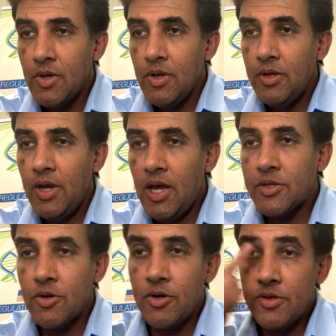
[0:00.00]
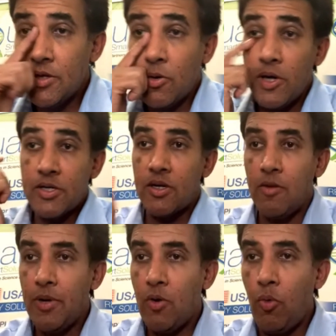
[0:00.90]
Yeah, so there's another question
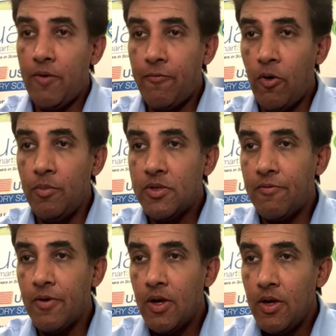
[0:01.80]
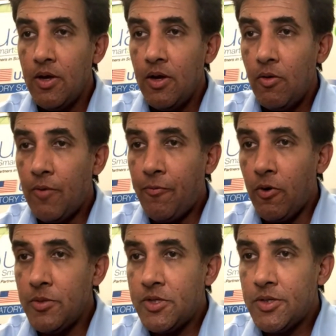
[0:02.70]
about what forms do
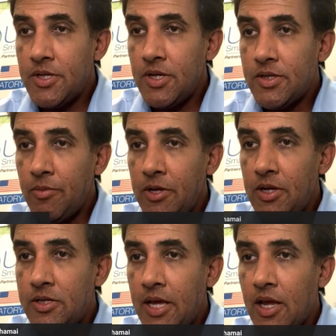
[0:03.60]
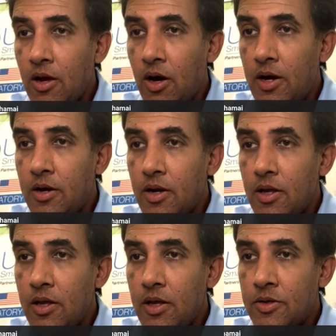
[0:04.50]
you see CBD taking on
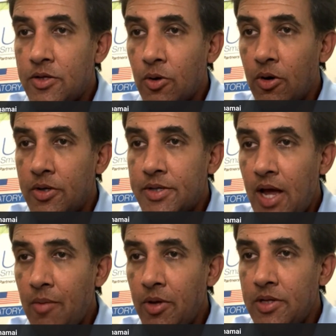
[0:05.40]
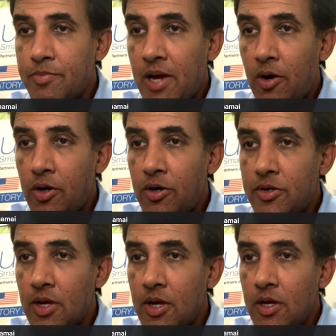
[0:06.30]
in stores? Tablets, powders,
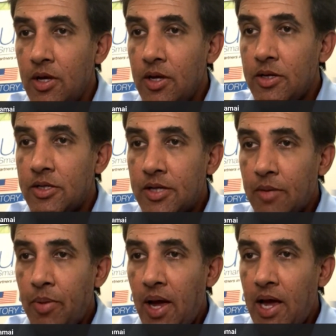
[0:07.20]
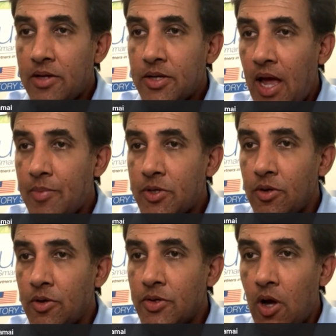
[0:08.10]
stick packs,
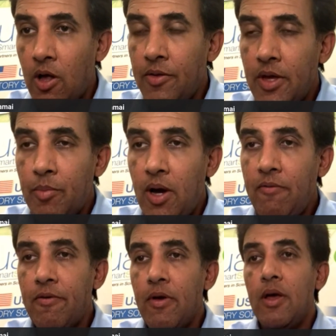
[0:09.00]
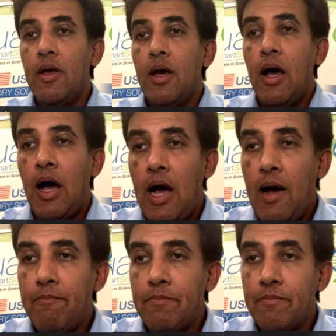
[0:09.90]
capsules, all of the above?
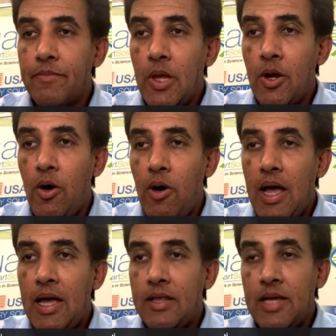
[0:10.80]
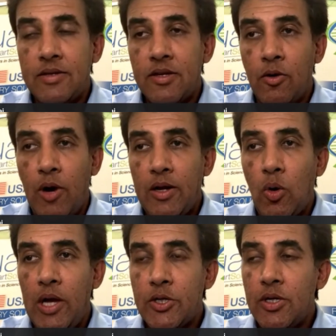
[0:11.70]
You know, that's a great
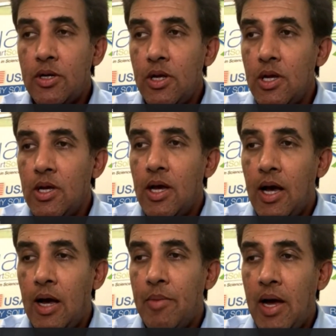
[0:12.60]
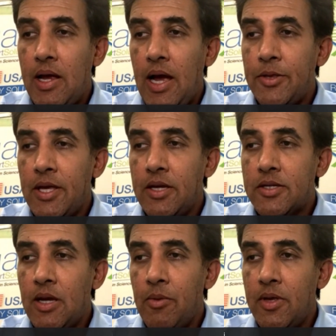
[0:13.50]
question. I think
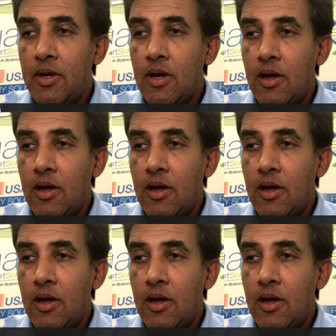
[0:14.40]
some of the